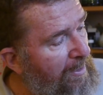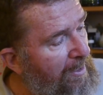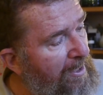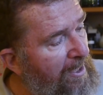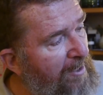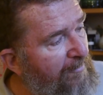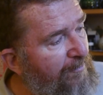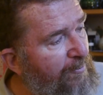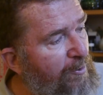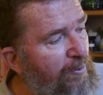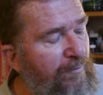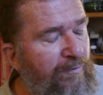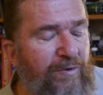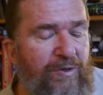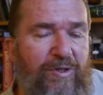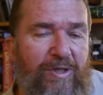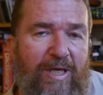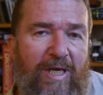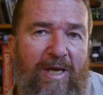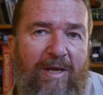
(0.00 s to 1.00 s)
if you've
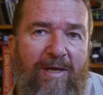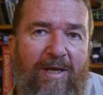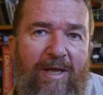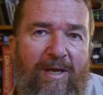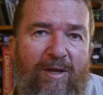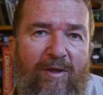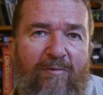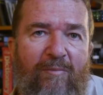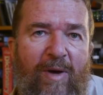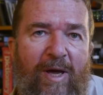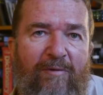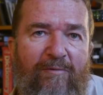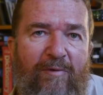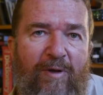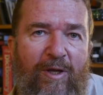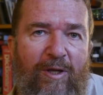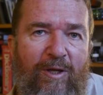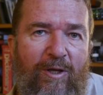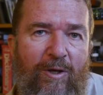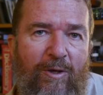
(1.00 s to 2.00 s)
seen any of my
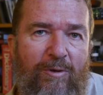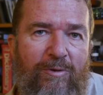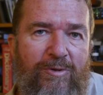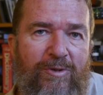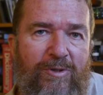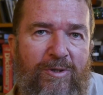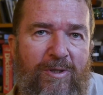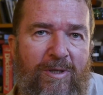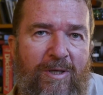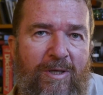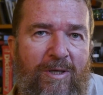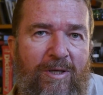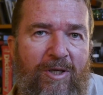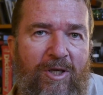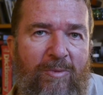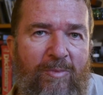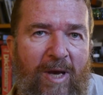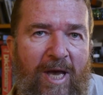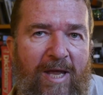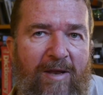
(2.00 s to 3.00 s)
videos,
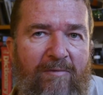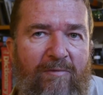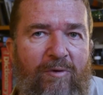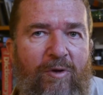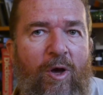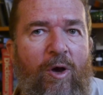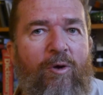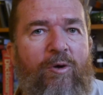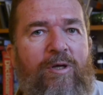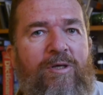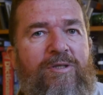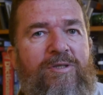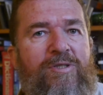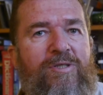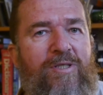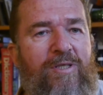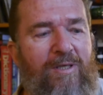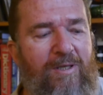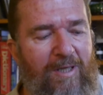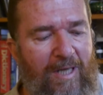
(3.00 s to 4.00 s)
you might have
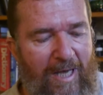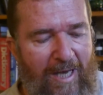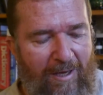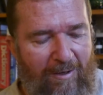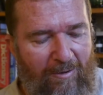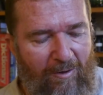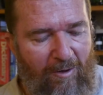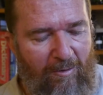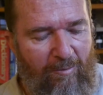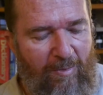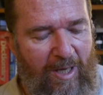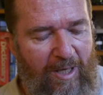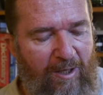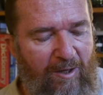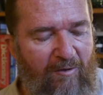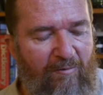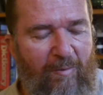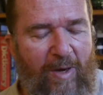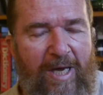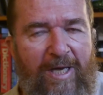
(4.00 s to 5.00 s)
noticed that on
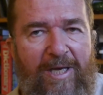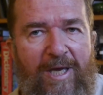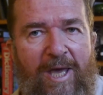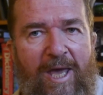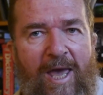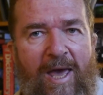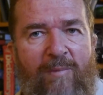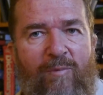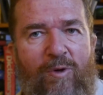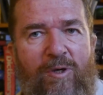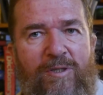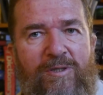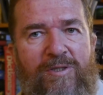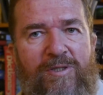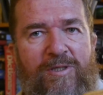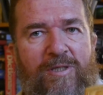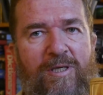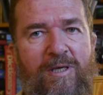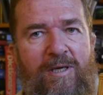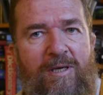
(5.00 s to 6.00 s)
many of my
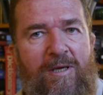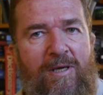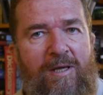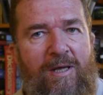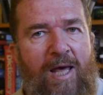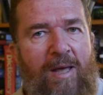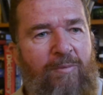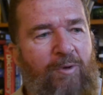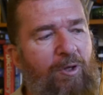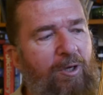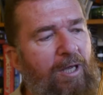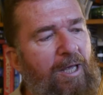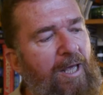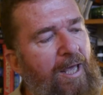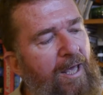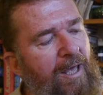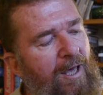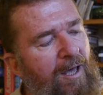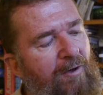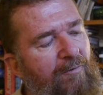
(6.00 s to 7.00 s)
cameras I'm going to
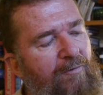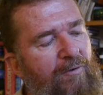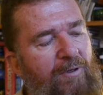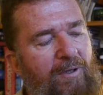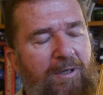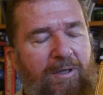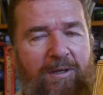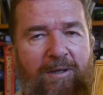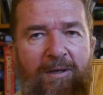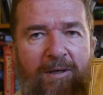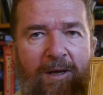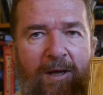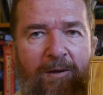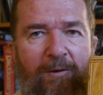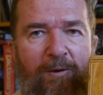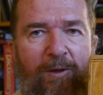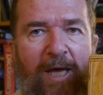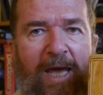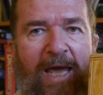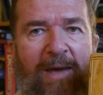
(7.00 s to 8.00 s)
have a
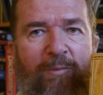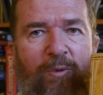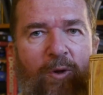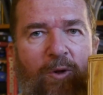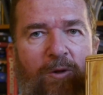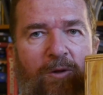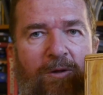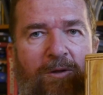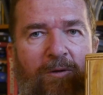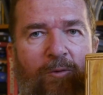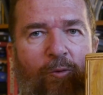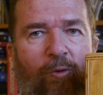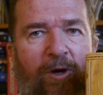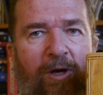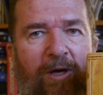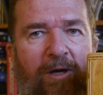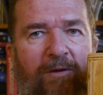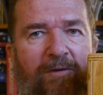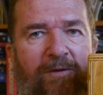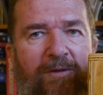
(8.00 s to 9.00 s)
label
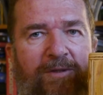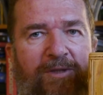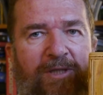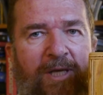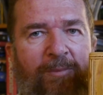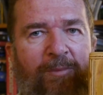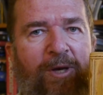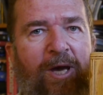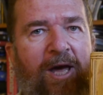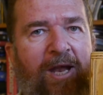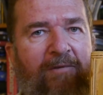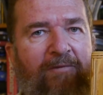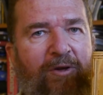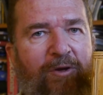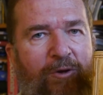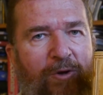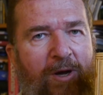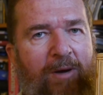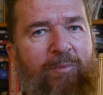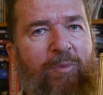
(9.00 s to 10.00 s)
with some kind of a
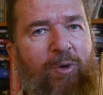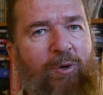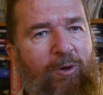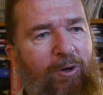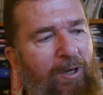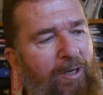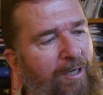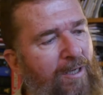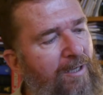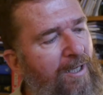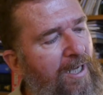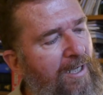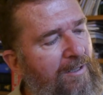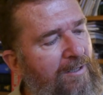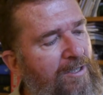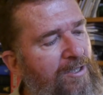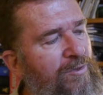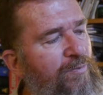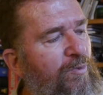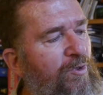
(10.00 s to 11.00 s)
number on it. Like
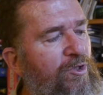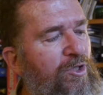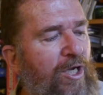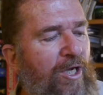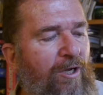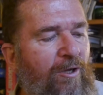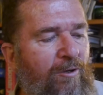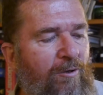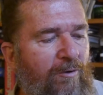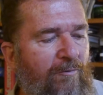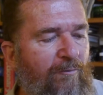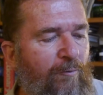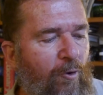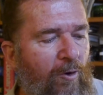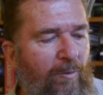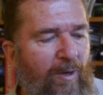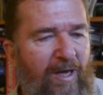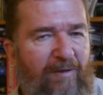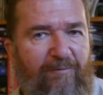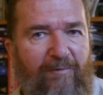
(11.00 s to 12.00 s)
this particular
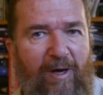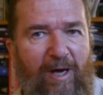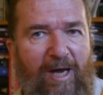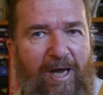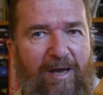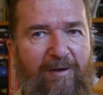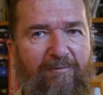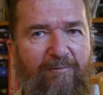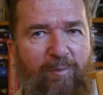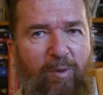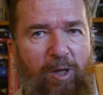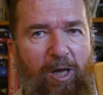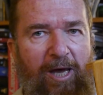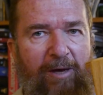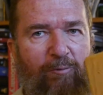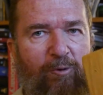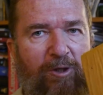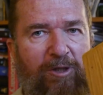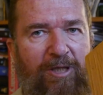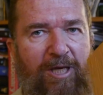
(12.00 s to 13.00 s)
4x5
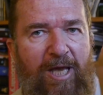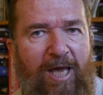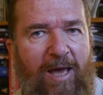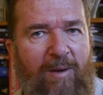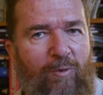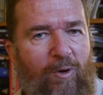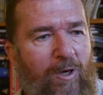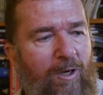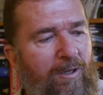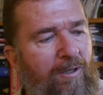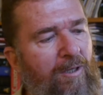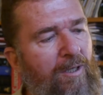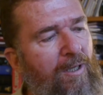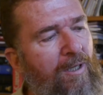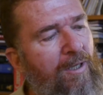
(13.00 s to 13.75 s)
plywood camera